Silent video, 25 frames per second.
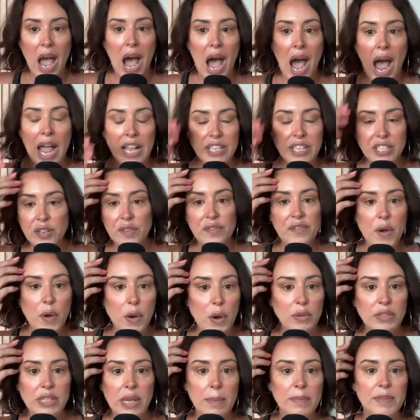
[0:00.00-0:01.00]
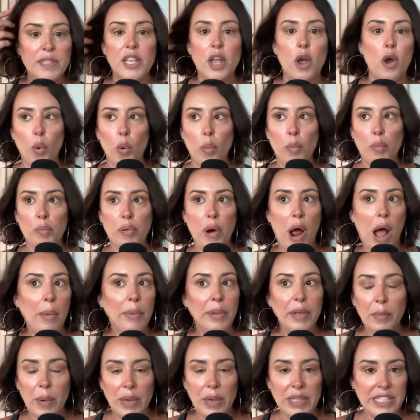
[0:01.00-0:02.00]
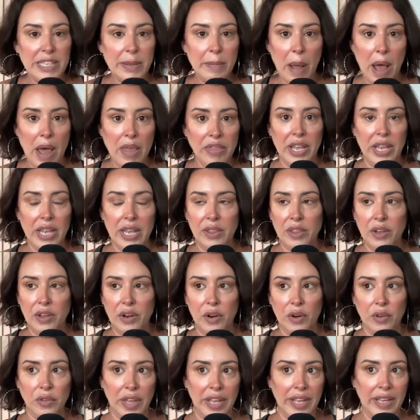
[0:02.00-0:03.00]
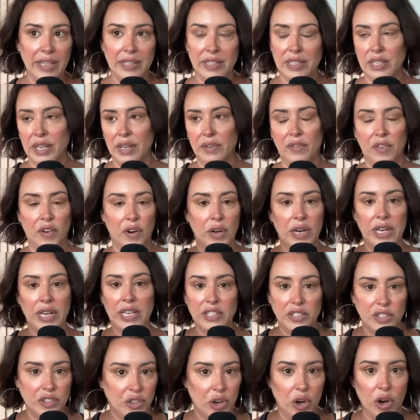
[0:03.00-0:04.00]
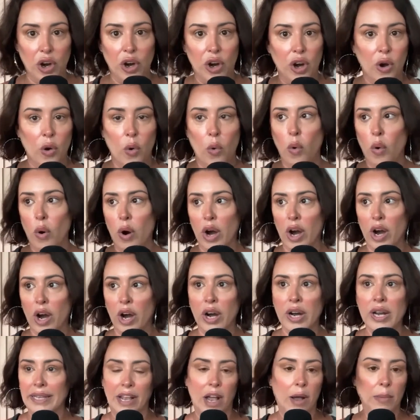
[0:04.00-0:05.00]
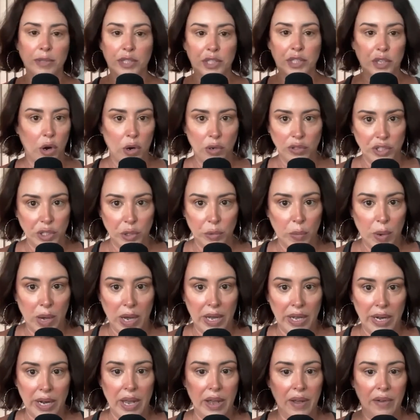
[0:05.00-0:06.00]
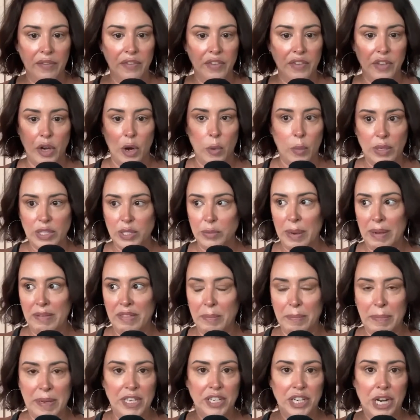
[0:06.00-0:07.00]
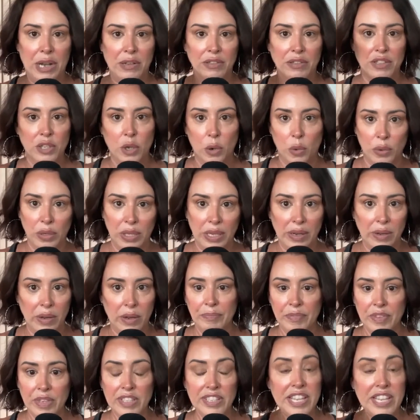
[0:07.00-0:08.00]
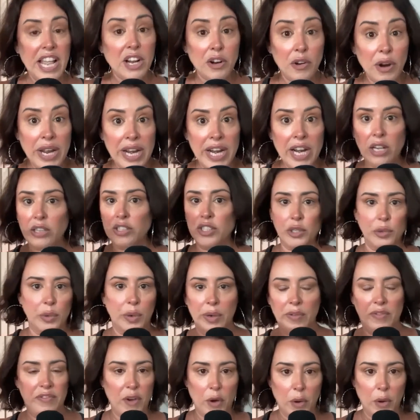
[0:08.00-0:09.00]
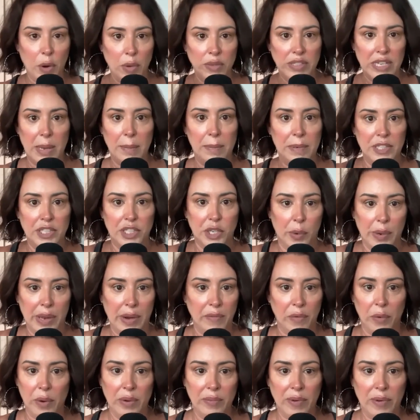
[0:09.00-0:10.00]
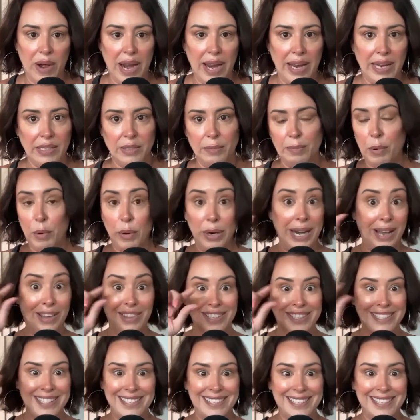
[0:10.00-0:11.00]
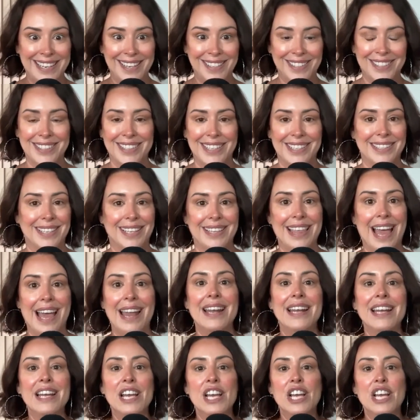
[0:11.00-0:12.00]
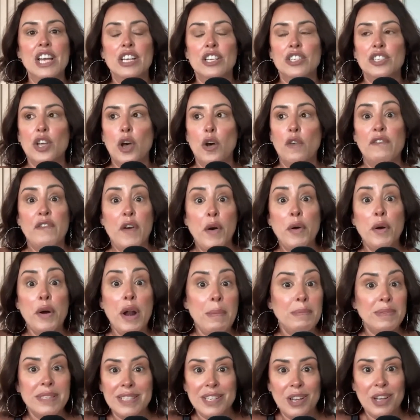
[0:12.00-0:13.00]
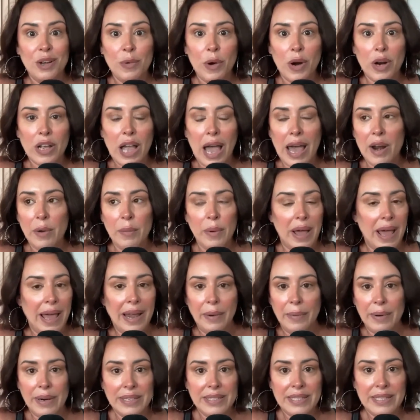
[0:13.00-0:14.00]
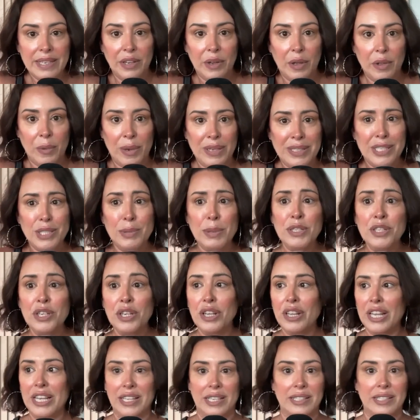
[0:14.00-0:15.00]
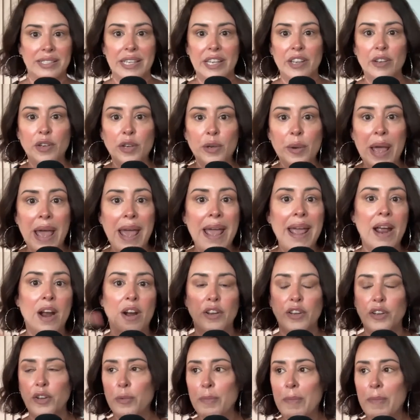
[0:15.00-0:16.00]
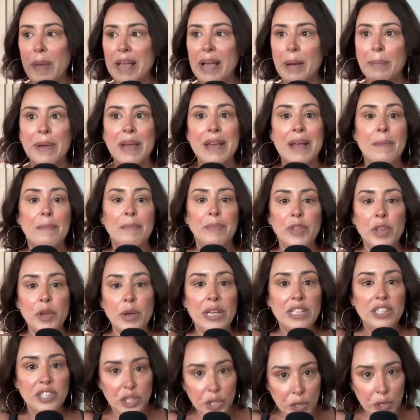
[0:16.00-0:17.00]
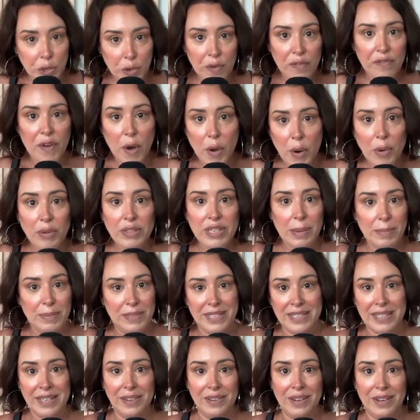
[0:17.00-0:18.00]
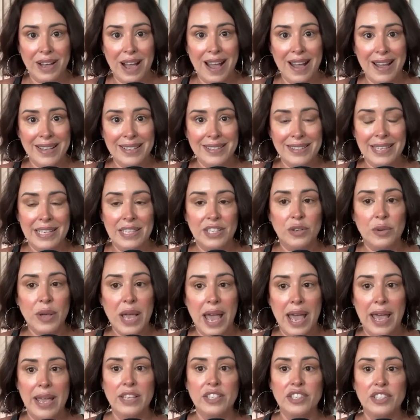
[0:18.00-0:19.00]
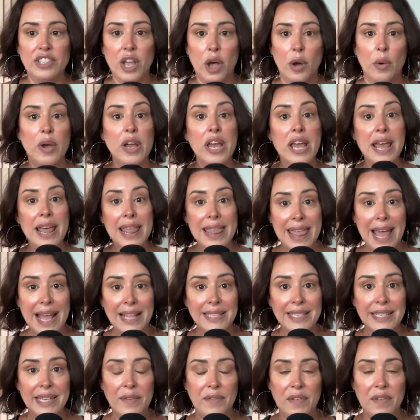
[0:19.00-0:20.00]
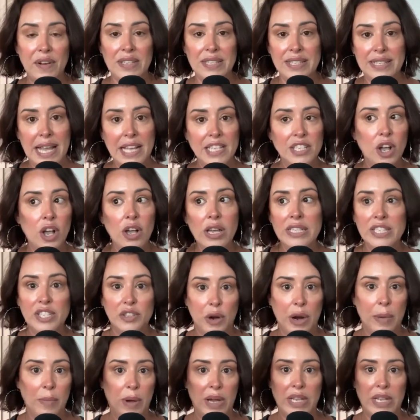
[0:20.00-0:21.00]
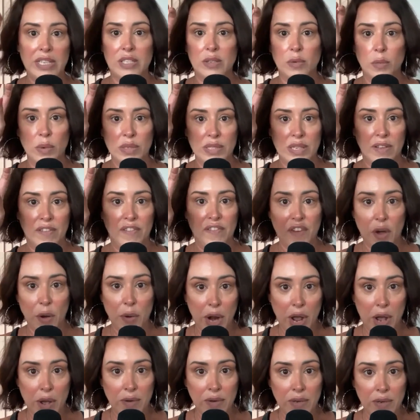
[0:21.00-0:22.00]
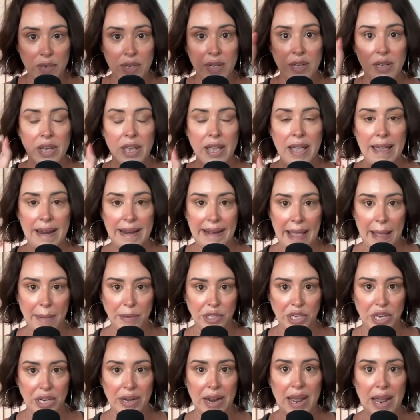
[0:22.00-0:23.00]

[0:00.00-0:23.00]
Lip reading: I do photo dumps probably once a month, either like it's like for Easter, or I'm sure I'll do one of, once we have the beach house totally decorated, I'll do a photo dump and showing everyone, right? And pointing out the details and things like that. So photo dumps still work. I don't want anyone to tell you otherwise, especially like, let's say you do hair, you do makeup, you can do photo dumps still, guys. It's okay. So that's the difference. That's all Instagram was a photo and a caption.